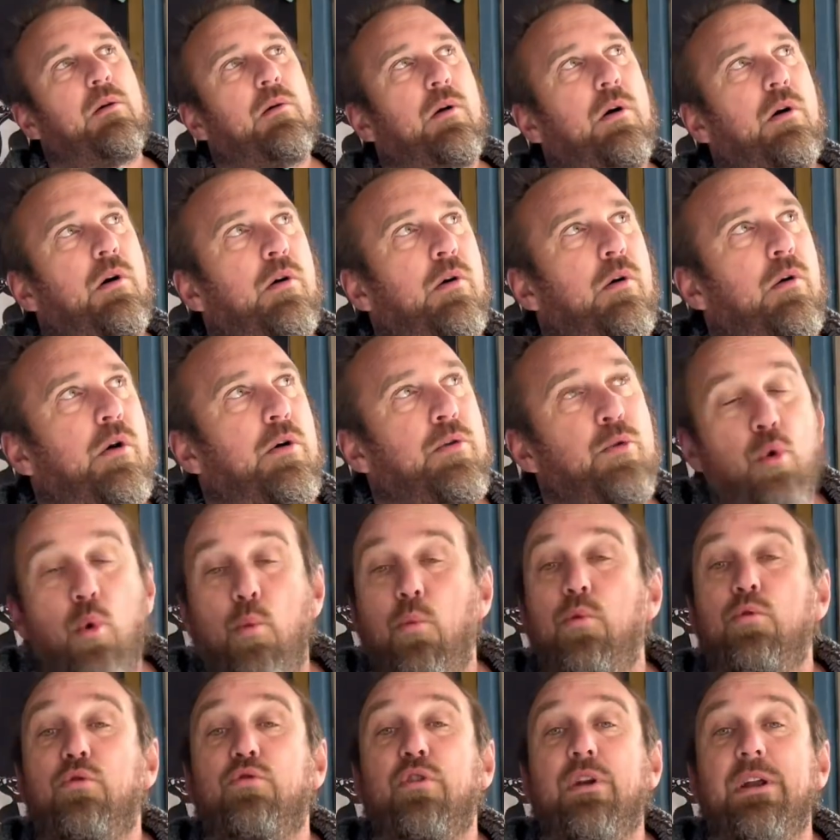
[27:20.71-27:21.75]
or a
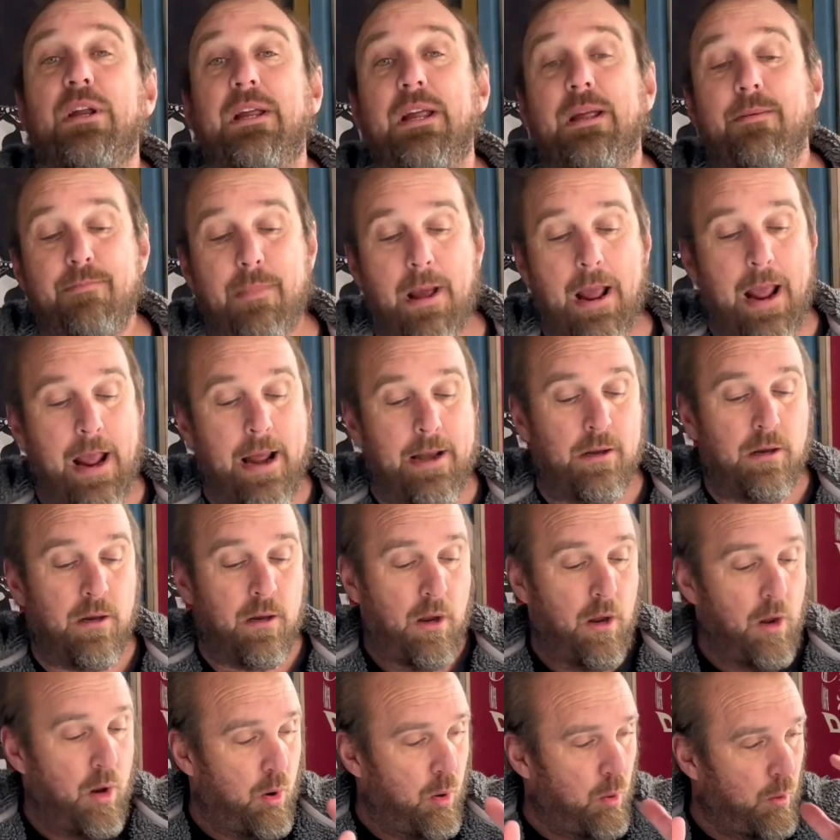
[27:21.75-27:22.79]
normal drinking man
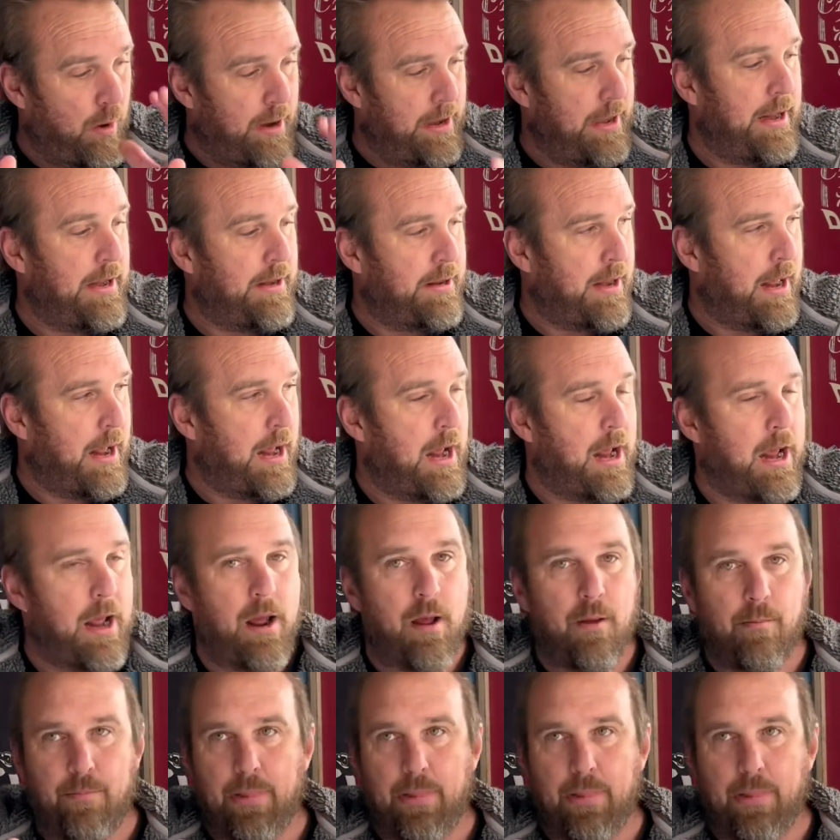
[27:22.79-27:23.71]
went in there,